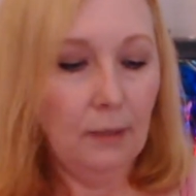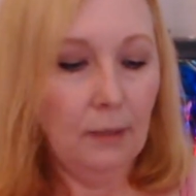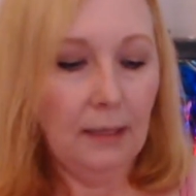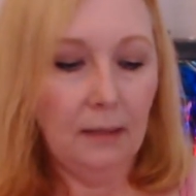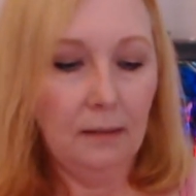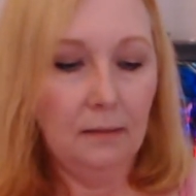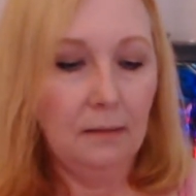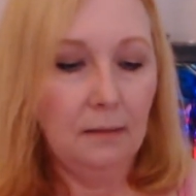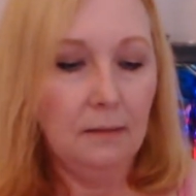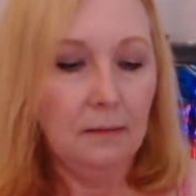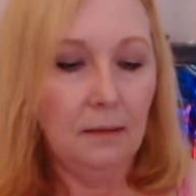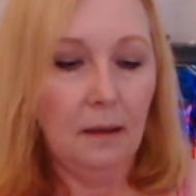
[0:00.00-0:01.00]
and
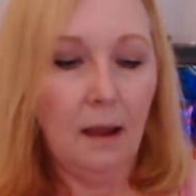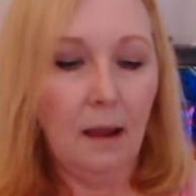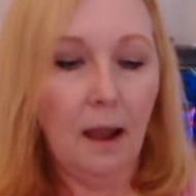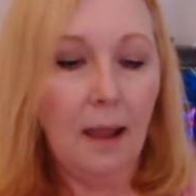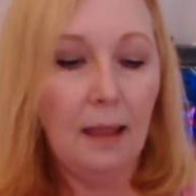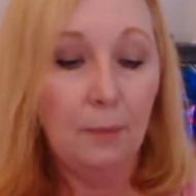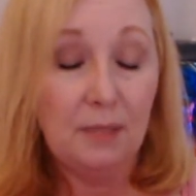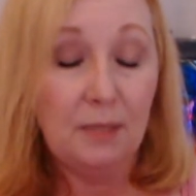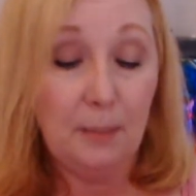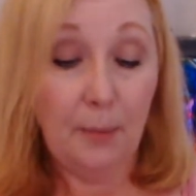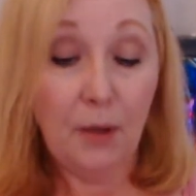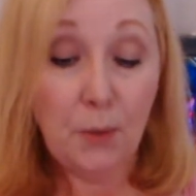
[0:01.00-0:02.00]
it was
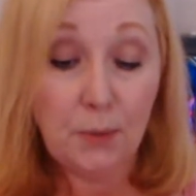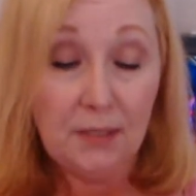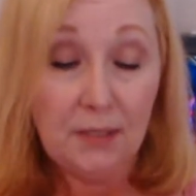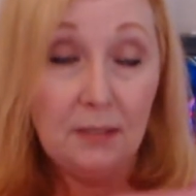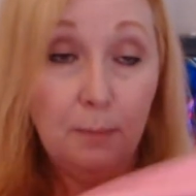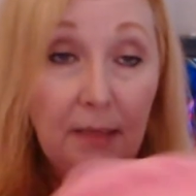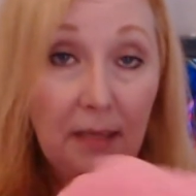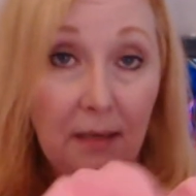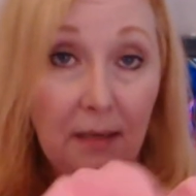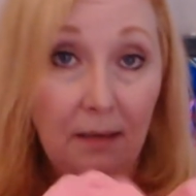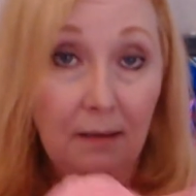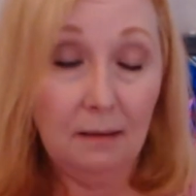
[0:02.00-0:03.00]
supposed to be